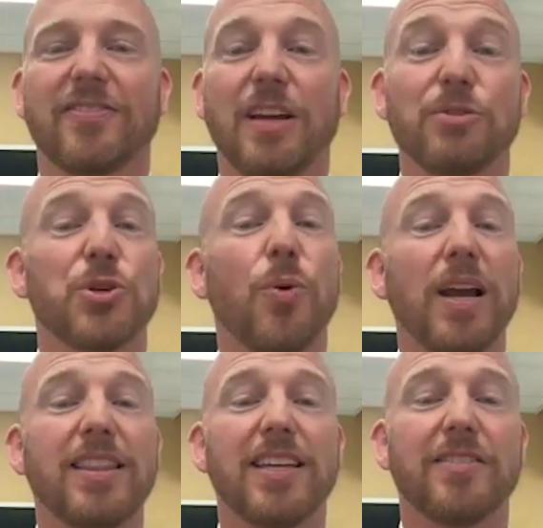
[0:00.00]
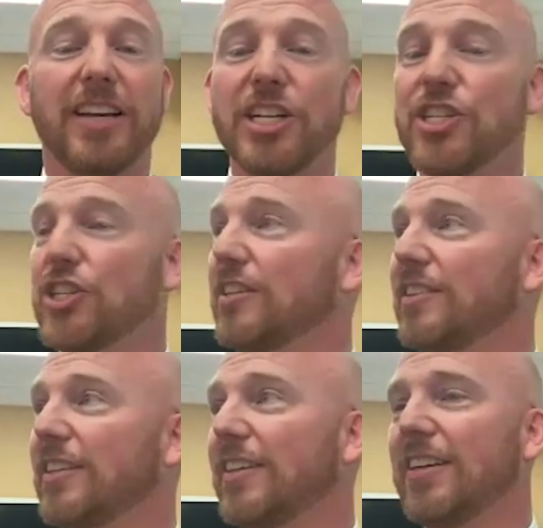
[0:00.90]
That was quite the innovation,
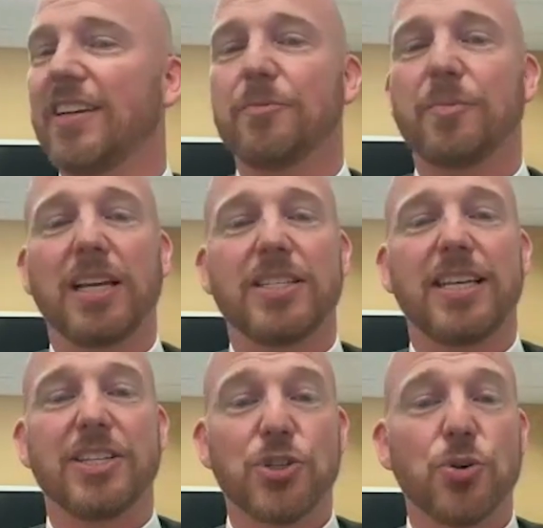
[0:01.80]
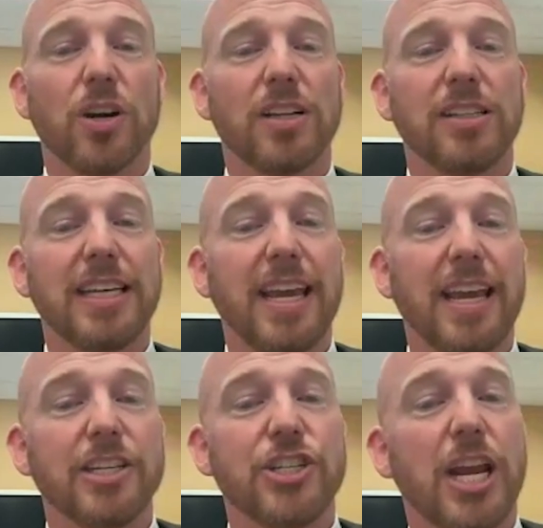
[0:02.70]
because historically,
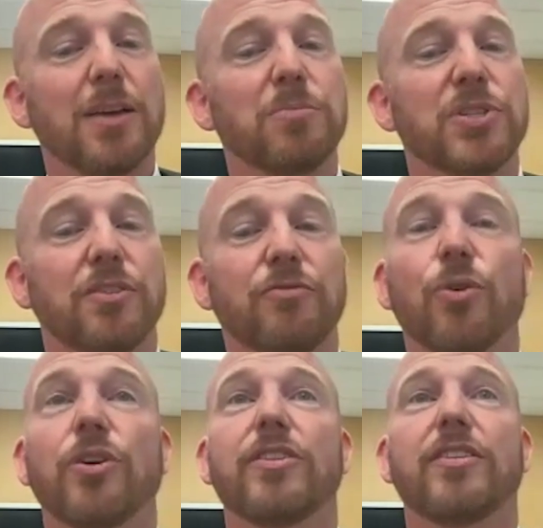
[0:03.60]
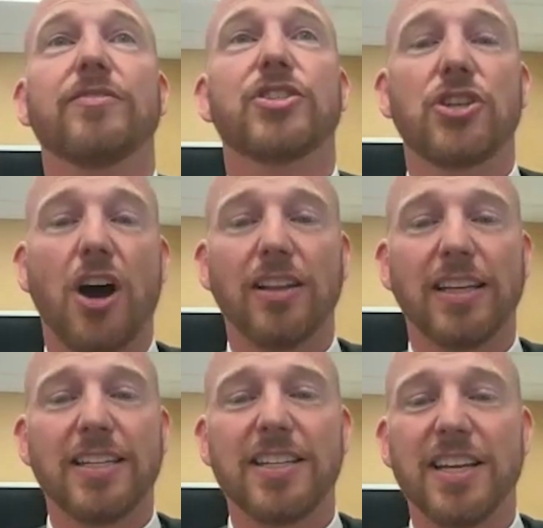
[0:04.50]
King James IV of
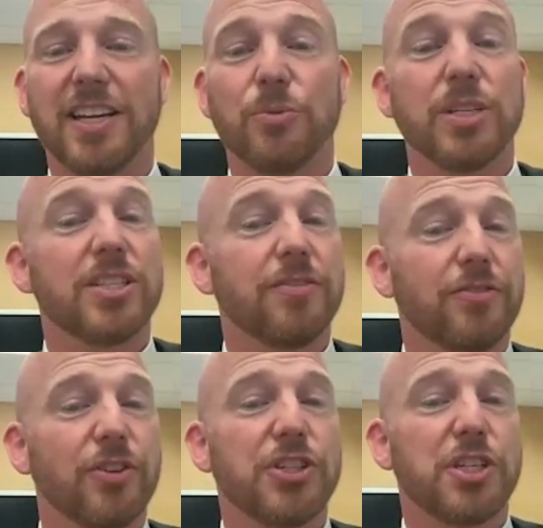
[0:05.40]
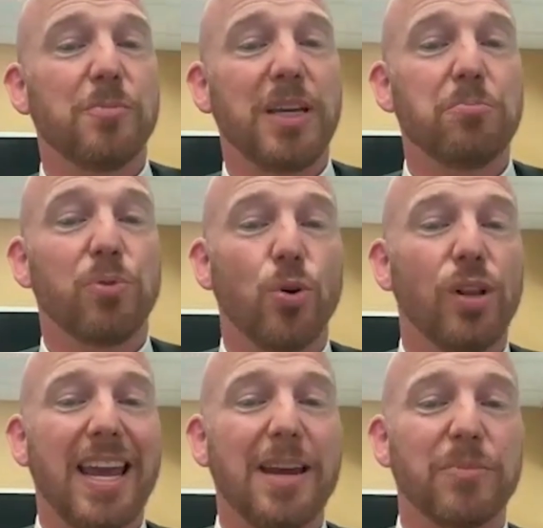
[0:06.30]
Scotland was the first to be
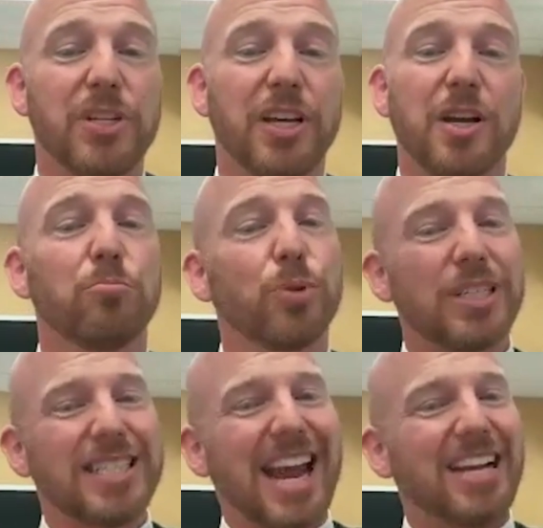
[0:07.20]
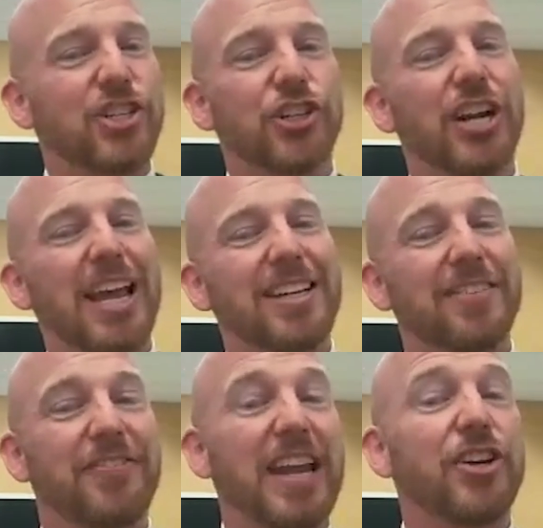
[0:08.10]
proclaimed protector and
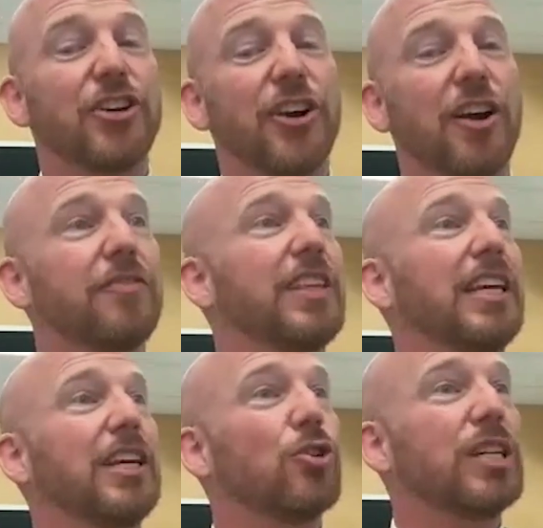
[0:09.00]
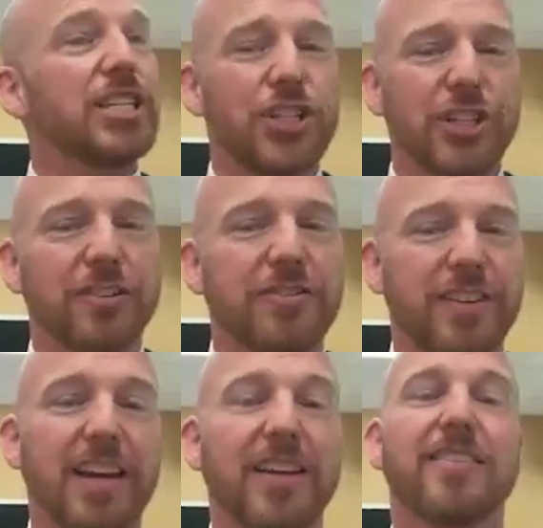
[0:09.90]
defender of the Christian
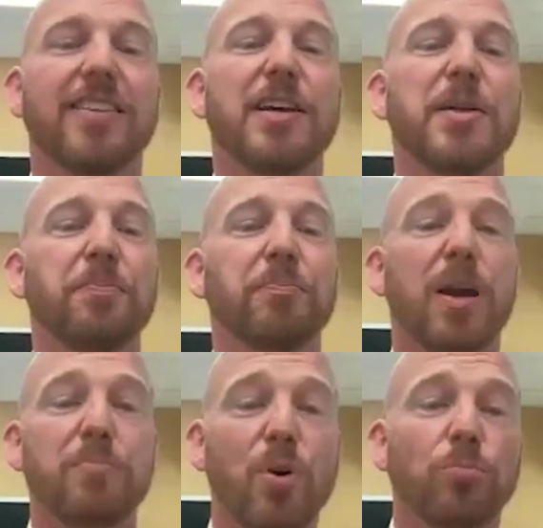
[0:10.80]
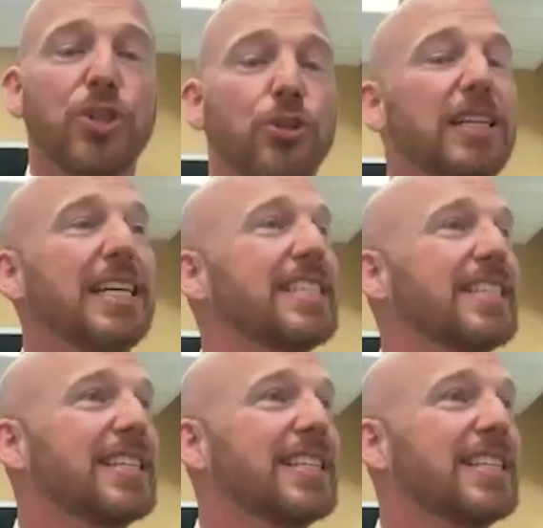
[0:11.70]
faith by Pope Julius